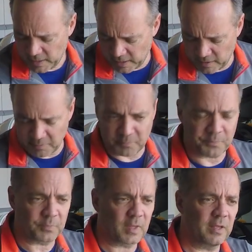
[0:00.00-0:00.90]
And
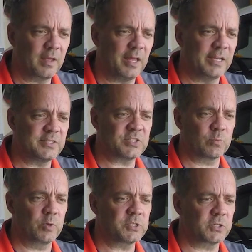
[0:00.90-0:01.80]
I did
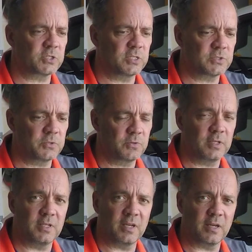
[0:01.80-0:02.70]
some research into
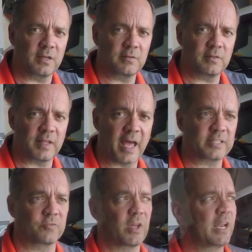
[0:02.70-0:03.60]
the
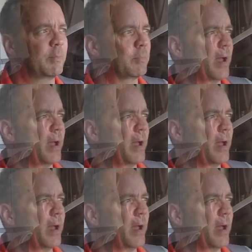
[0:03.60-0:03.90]
Active Dynamic